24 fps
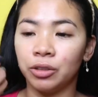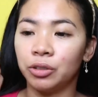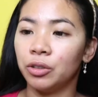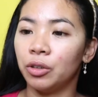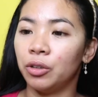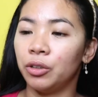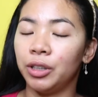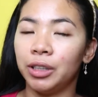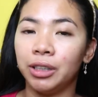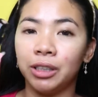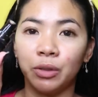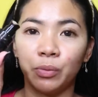
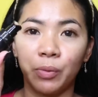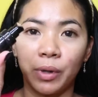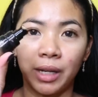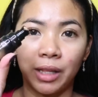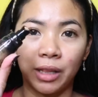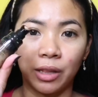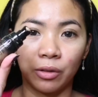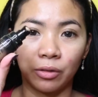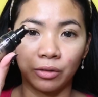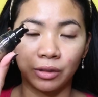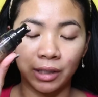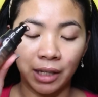So this is what it
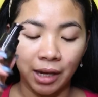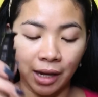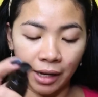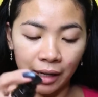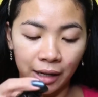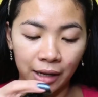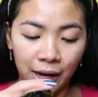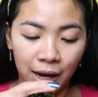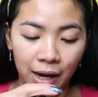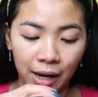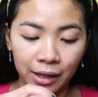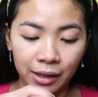looks like
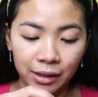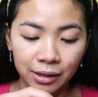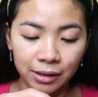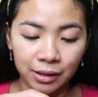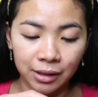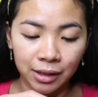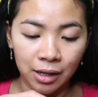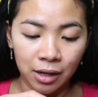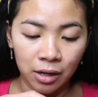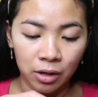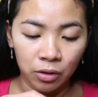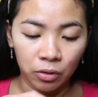
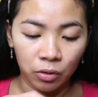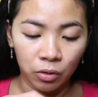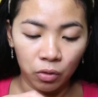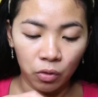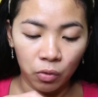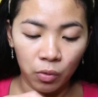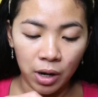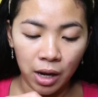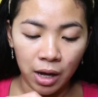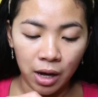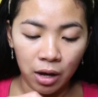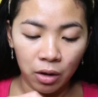guys.
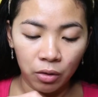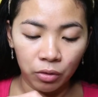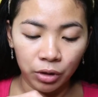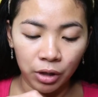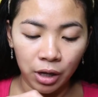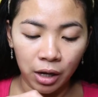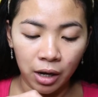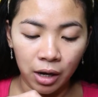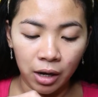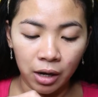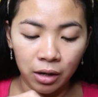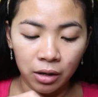Kukuha lang ako
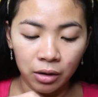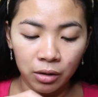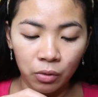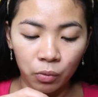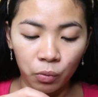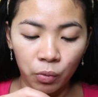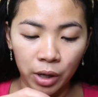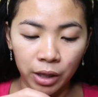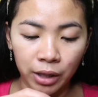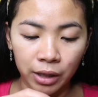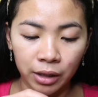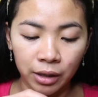ng
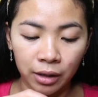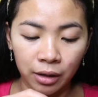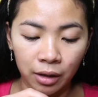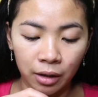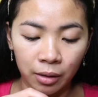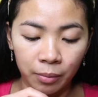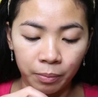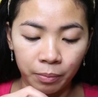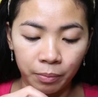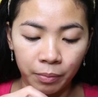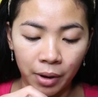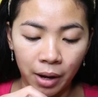
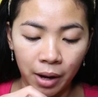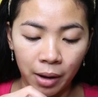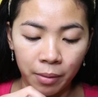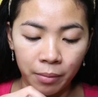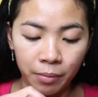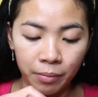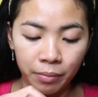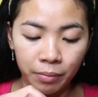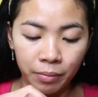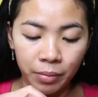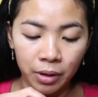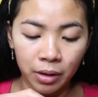1.5
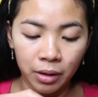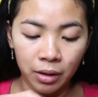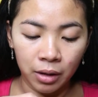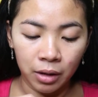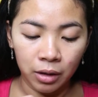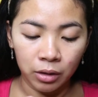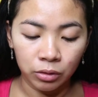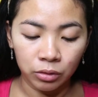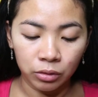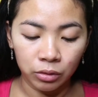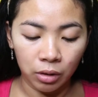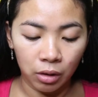pump.
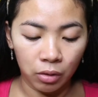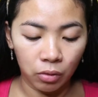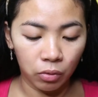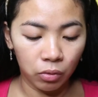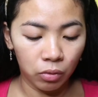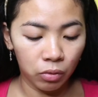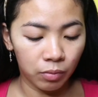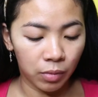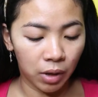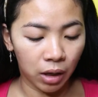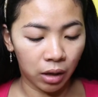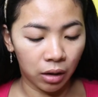Oh
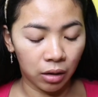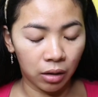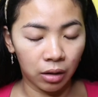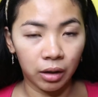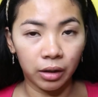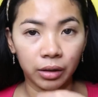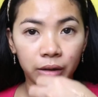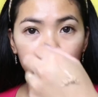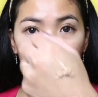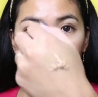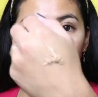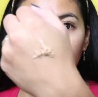my
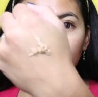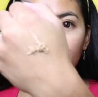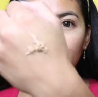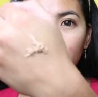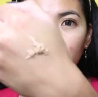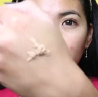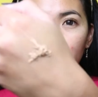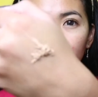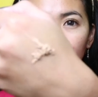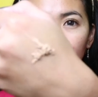god, look.